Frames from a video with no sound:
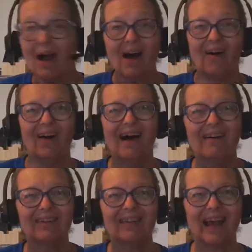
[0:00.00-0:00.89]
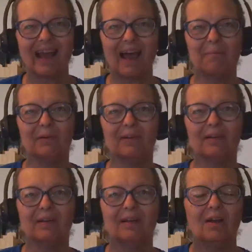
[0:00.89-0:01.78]
Wow, how did that happen?
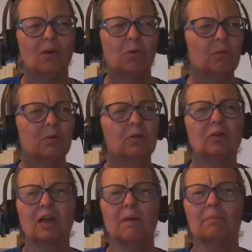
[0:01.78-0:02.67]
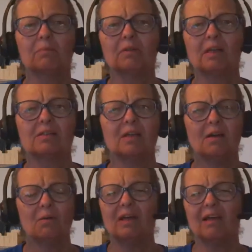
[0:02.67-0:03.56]
We'll, look up and realize
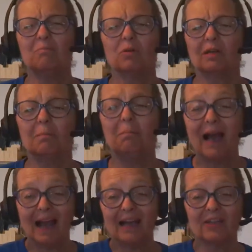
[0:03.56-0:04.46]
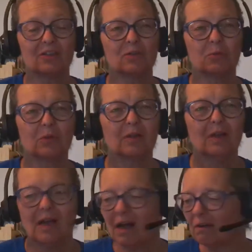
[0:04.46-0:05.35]
we have more compassion toward
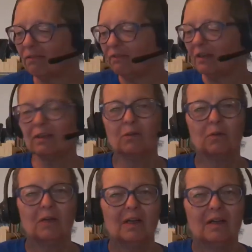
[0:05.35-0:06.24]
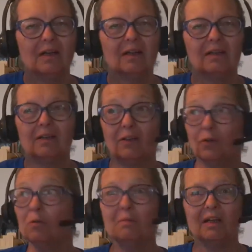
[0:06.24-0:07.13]
our fellow uh,
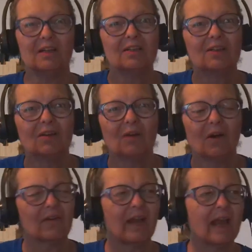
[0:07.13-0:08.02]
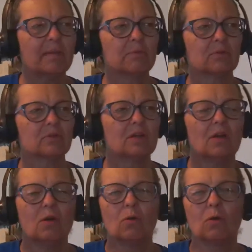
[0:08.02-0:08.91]
humans, you know, our neighbors
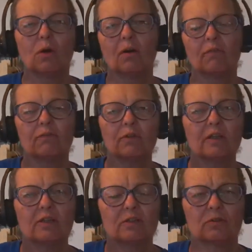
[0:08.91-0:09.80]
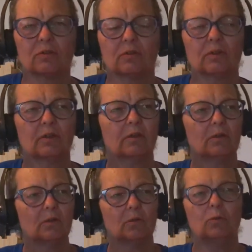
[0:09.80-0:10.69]
or our friends or
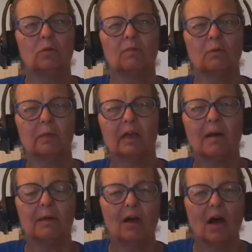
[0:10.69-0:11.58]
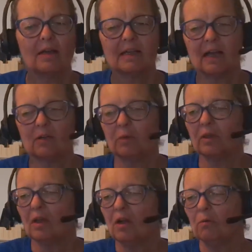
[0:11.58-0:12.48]
you know whoever we come in contact
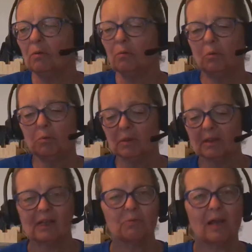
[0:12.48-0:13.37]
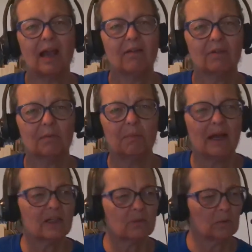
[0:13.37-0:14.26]
with. We'll, realize we have
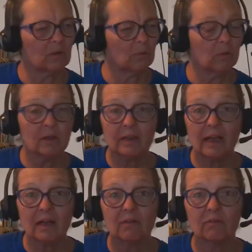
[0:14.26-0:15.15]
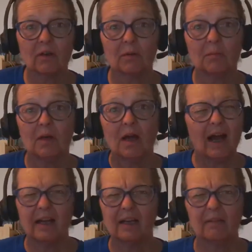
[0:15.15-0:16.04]
compassion. We'll go, where did that come from?
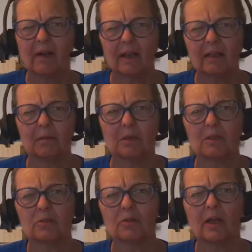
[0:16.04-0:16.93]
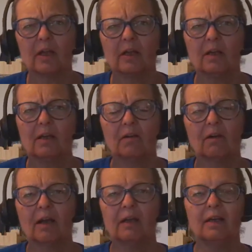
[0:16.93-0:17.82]
I didn't even like them yesterday,
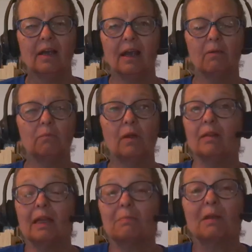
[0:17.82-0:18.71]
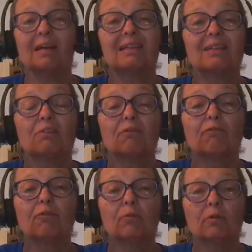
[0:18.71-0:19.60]
right? And and that's because it's a
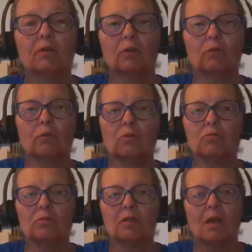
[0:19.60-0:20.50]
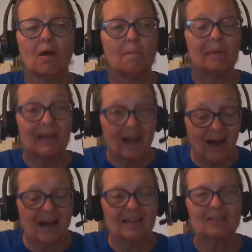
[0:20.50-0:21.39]
fruit that grows
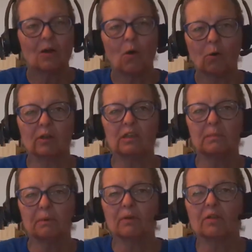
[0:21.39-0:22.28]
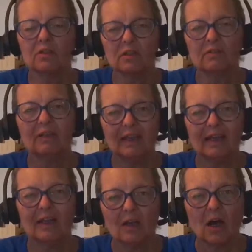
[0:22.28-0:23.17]
because the Holy Spirit is living
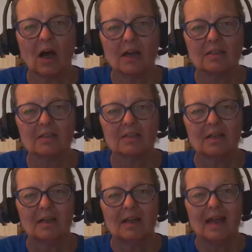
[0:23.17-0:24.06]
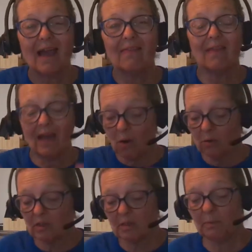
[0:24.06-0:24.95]
in us, and that
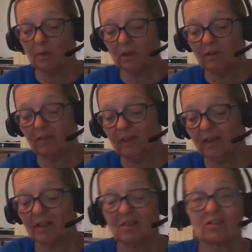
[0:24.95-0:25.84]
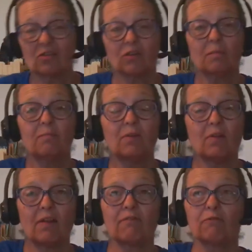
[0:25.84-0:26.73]
Holy Spirit living in us is going
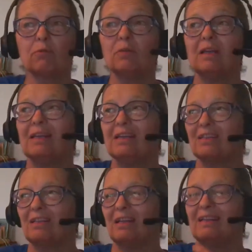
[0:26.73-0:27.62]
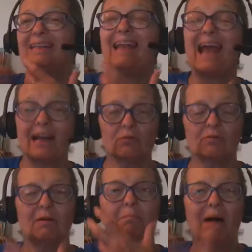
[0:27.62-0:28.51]
to that fruit is the
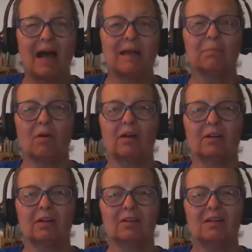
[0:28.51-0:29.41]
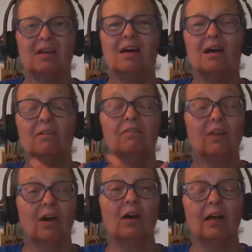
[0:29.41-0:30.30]
natural byproduct of
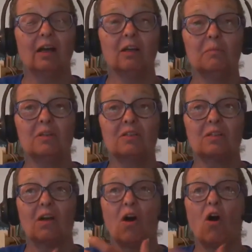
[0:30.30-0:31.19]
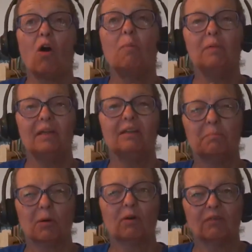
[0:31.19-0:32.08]
the elements all
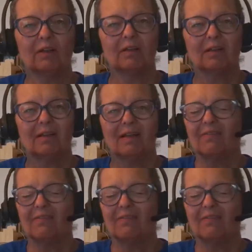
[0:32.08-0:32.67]
being perfect.